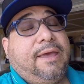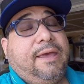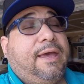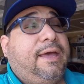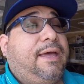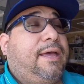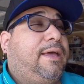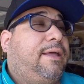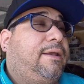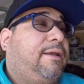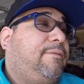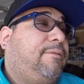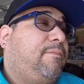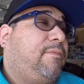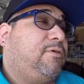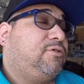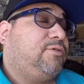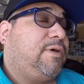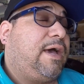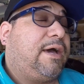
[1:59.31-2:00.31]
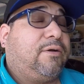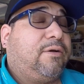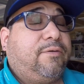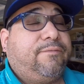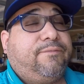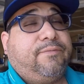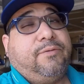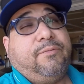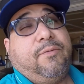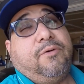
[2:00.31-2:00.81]
And I don't know
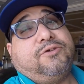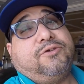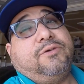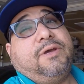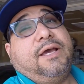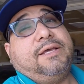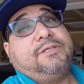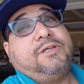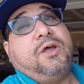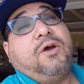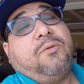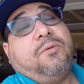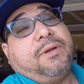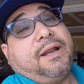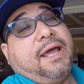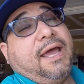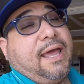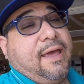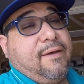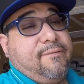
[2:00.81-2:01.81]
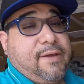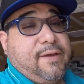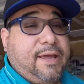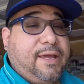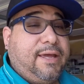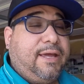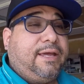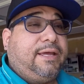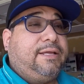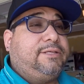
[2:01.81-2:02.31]
if most of you guys know, but I have
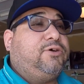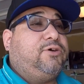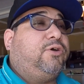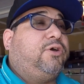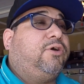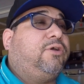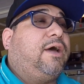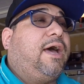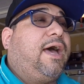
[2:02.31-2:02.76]
a Toyota